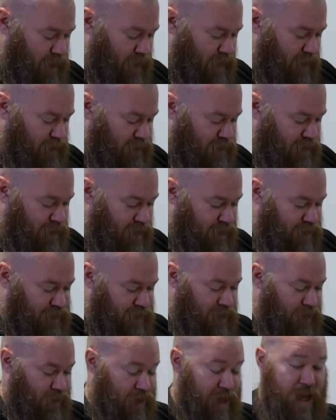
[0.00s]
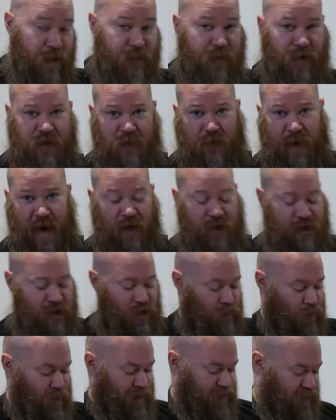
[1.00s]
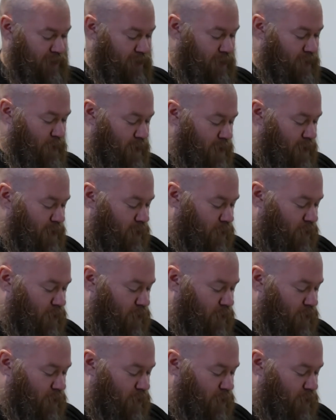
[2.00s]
it is good to keep a spare tube with you,